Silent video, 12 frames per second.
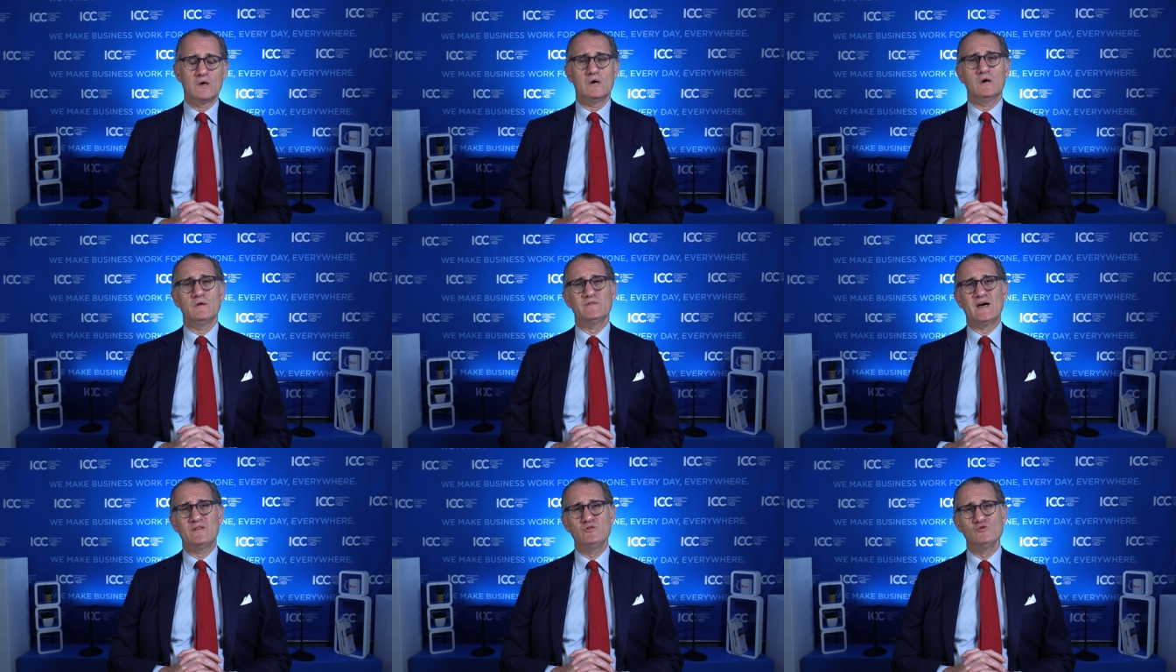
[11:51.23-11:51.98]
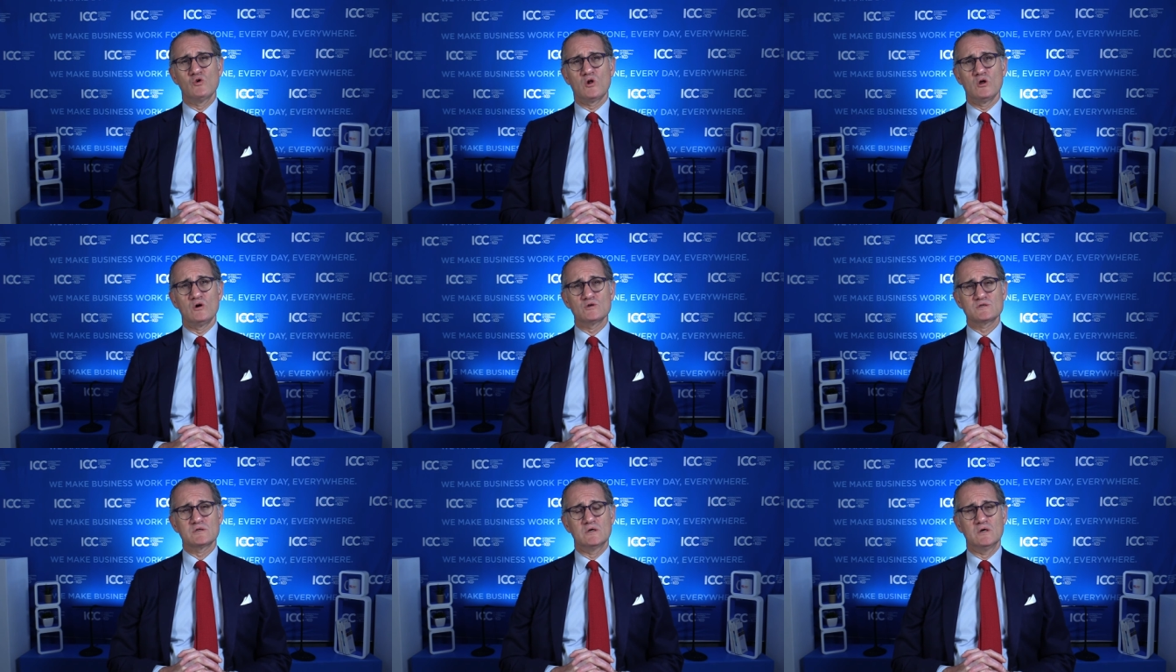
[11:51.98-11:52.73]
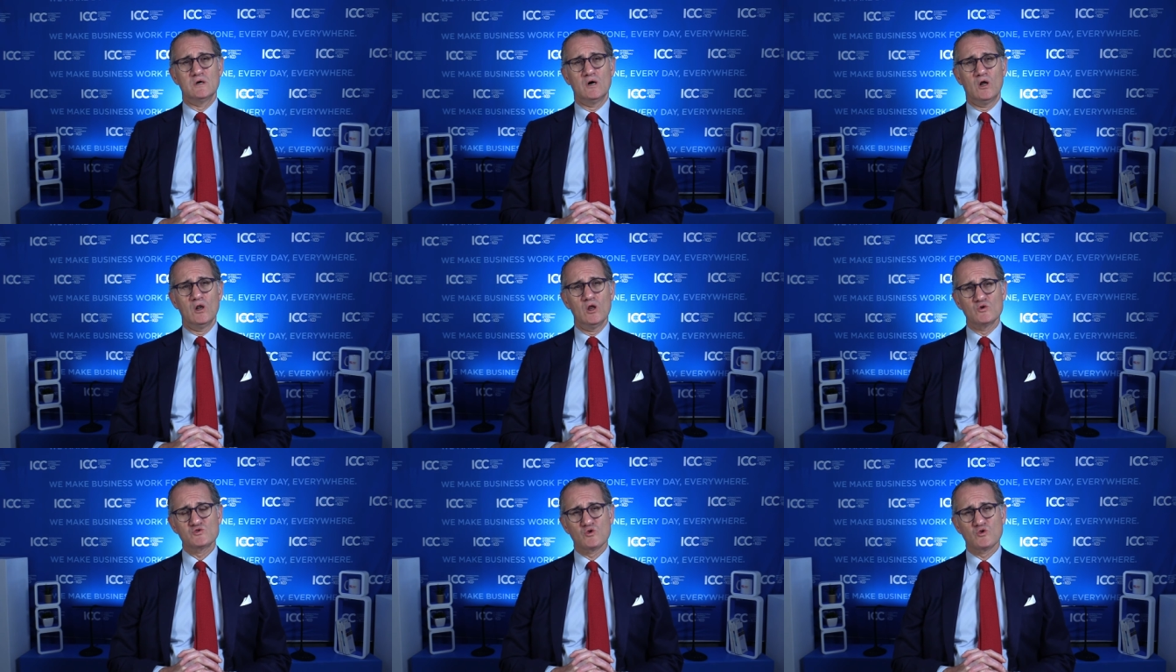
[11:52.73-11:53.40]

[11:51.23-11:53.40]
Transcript: Uh, that new clause uh, allows